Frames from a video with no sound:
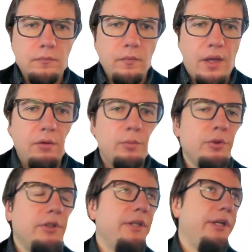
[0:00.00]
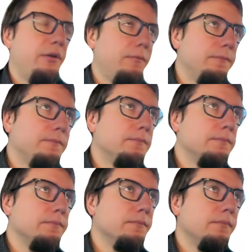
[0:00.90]
I will put it here
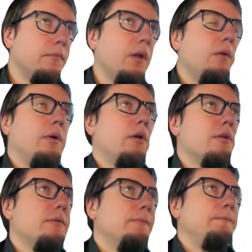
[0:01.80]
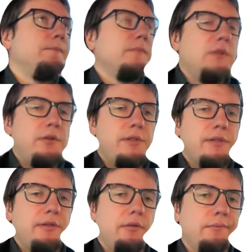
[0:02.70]
because there
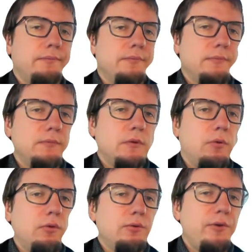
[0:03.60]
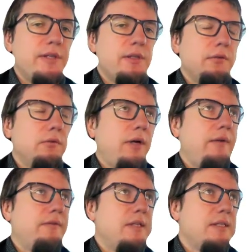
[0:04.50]
is no good reason to
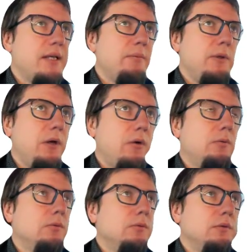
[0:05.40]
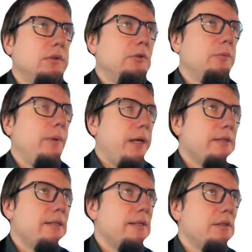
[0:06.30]
have the same code in two
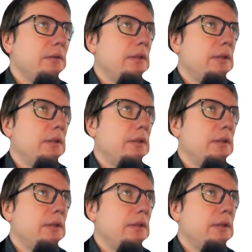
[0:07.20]
places.